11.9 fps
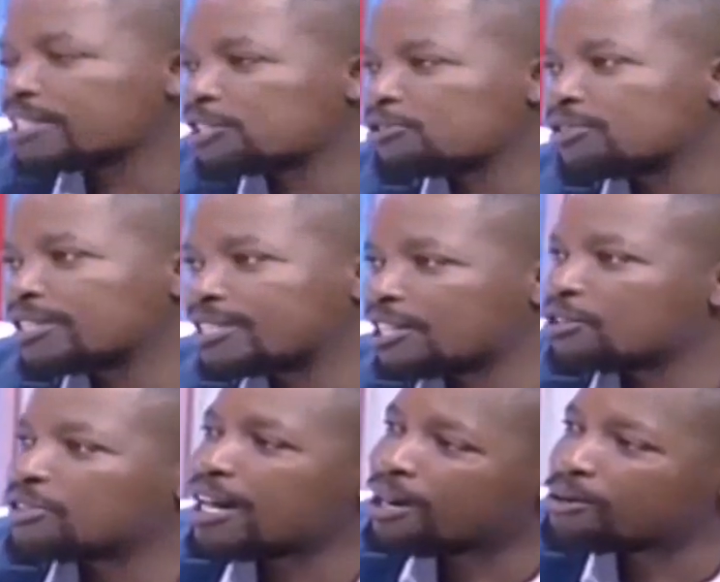the size of the, size
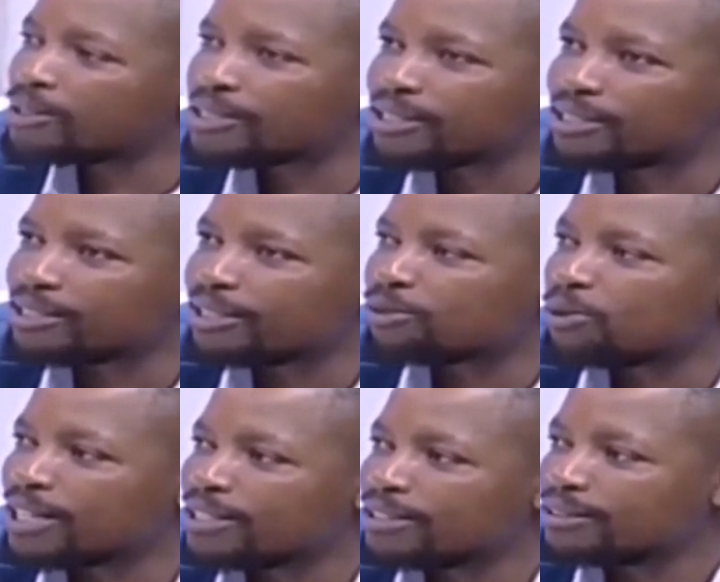of the house is
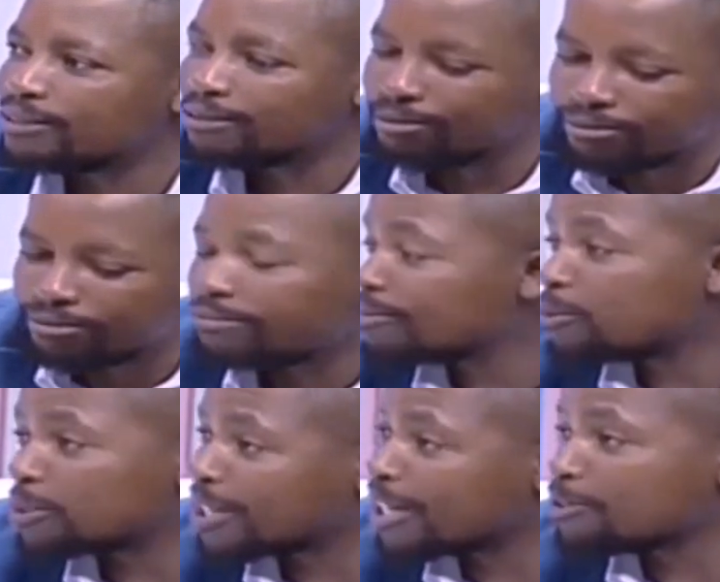one,
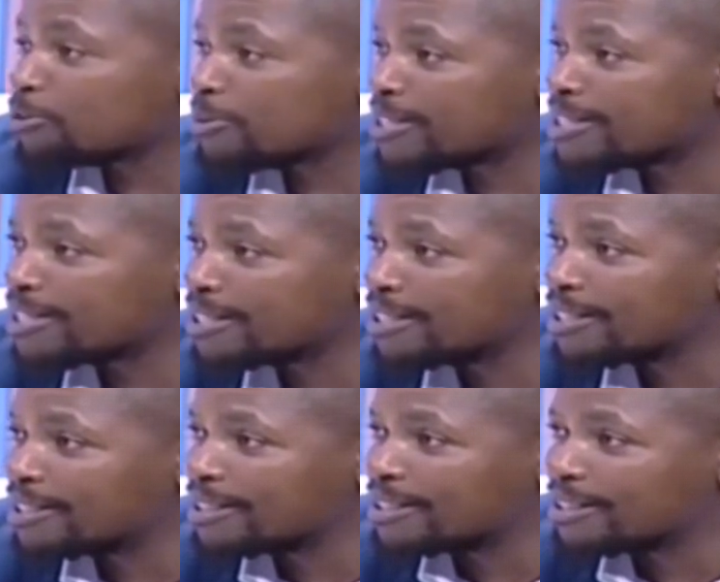what the customer wants.
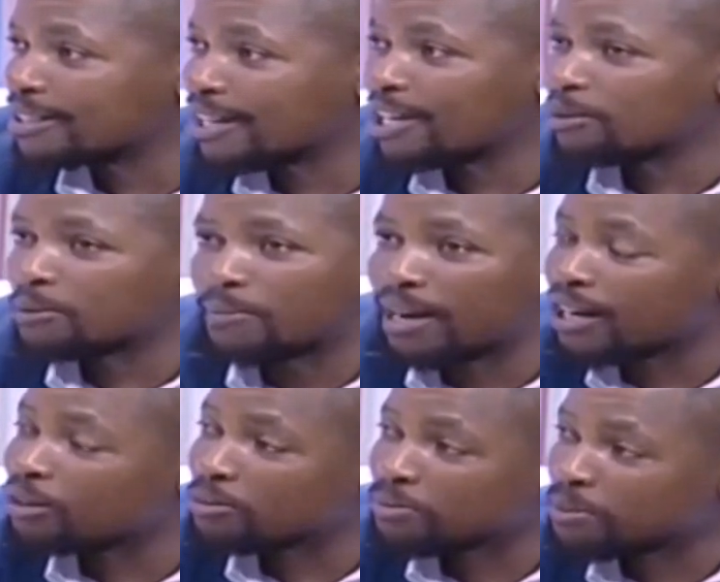Right. The guys want
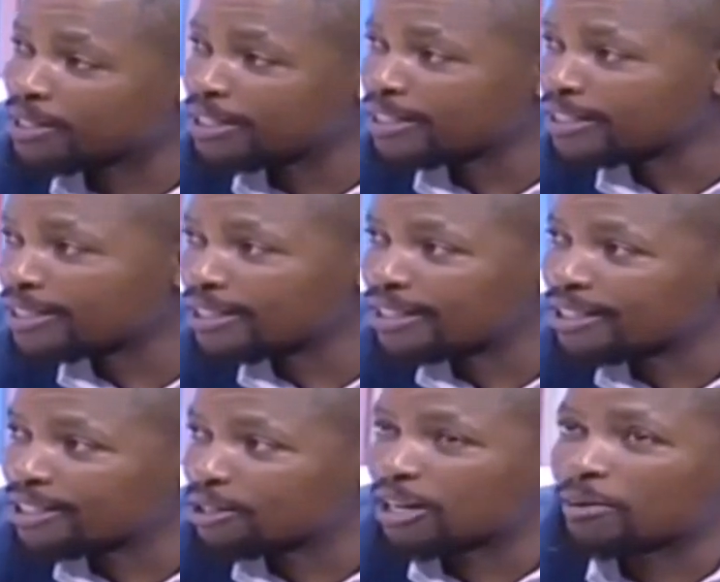bungalows maybe.
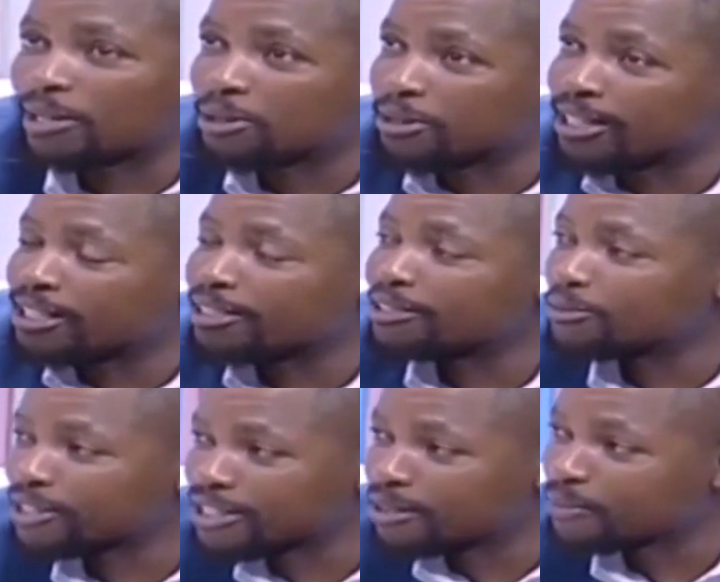You want a mansionette,
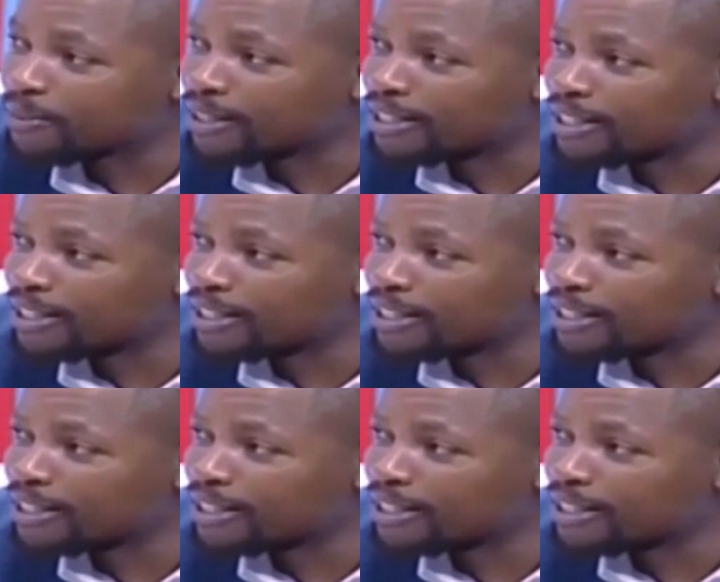for example.